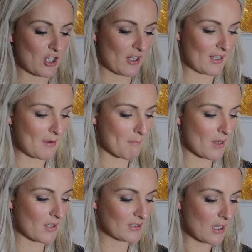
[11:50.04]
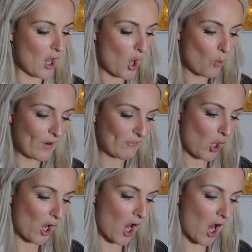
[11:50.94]
gel lip mask. We've
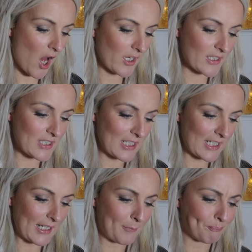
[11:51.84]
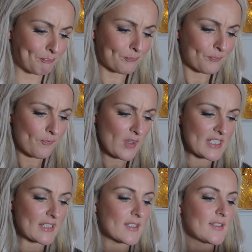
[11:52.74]
got Huxley,
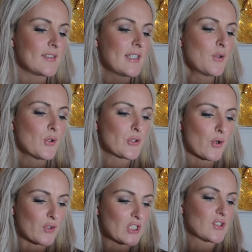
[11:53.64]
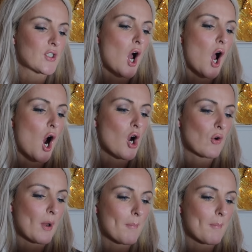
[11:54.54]
the secret of the Sahara